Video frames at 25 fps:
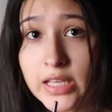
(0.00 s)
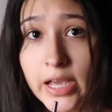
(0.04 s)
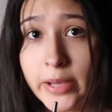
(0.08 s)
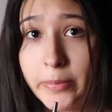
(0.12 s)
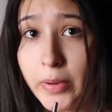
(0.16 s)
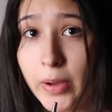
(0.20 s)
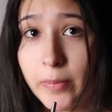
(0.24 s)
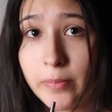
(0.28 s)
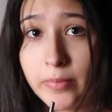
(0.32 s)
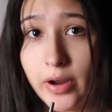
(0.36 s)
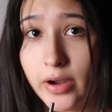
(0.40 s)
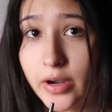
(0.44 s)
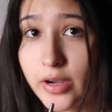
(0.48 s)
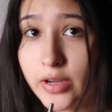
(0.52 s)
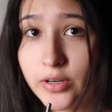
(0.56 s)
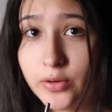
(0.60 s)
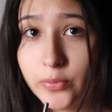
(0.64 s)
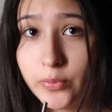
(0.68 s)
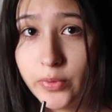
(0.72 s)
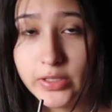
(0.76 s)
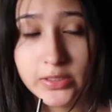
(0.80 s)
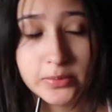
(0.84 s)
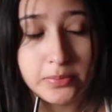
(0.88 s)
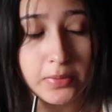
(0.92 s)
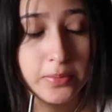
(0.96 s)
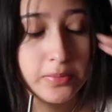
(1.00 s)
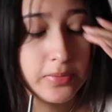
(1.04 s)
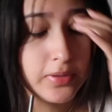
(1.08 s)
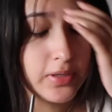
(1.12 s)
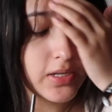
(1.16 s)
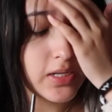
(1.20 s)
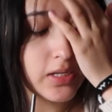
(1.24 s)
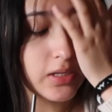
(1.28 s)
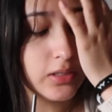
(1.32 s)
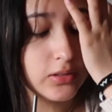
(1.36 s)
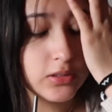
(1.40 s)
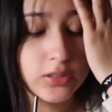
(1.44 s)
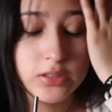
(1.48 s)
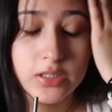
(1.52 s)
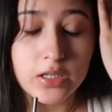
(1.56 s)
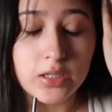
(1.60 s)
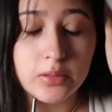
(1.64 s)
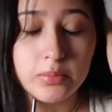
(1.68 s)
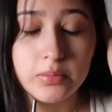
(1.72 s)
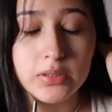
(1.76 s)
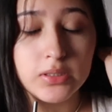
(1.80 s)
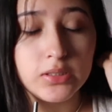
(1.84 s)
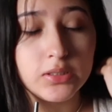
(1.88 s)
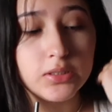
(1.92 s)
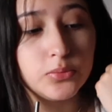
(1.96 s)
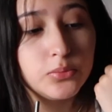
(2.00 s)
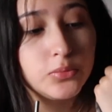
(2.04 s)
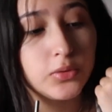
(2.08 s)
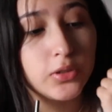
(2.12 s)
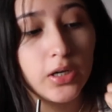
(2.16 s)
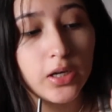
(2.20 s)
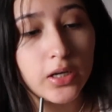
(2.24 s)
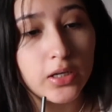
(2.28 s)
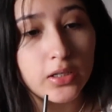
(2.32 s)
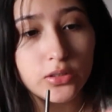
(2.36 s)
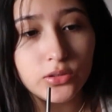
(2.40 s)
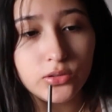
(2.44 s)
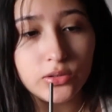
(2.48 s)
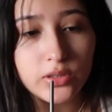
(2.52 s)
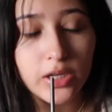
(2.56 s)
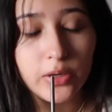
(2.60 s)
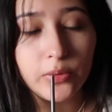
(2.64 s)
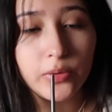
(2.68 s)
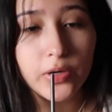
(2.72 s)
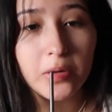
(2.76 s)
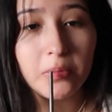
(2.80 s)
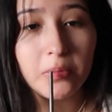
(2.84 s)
time, I'm not gonna waste my money on Starbucks. We're not gonna do that. We're